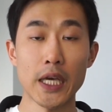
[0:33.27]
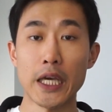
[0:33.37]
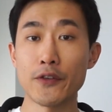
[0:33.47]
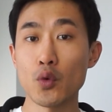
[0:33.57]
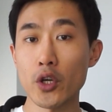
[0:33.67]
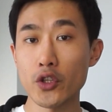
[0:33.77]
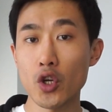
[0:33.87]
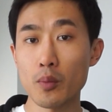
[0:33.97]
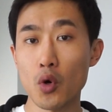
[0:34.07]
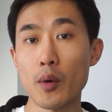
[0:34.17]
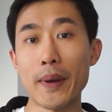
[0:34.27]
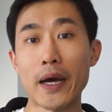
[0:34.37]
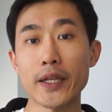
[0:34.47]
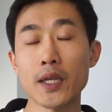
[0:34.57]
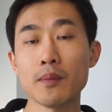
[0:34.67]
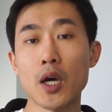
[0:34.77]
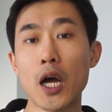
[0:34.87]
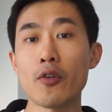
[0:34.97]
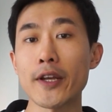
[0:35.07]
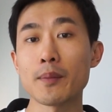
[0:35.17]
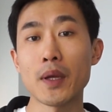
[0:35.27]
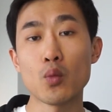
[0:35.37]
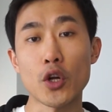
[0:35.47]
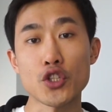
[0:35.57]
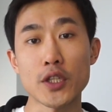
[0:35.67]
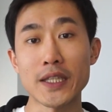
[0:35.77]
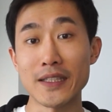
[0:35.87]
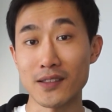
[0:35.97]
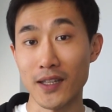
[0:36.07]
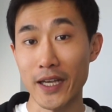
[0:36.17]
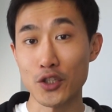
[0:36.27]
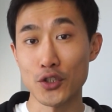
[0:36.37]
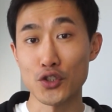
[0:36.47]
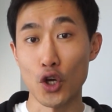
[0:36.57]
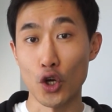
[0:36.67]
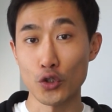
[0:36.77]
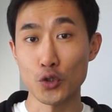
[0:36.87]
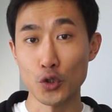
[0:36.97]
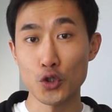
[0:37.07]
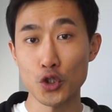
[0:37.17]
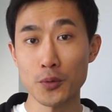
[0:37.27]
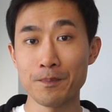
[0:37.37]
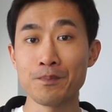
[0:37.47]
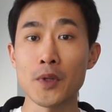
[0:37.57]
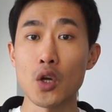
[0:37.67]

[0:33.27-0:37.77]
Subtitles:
If you want to know more about him, I recommend watching his lectures on YouTube,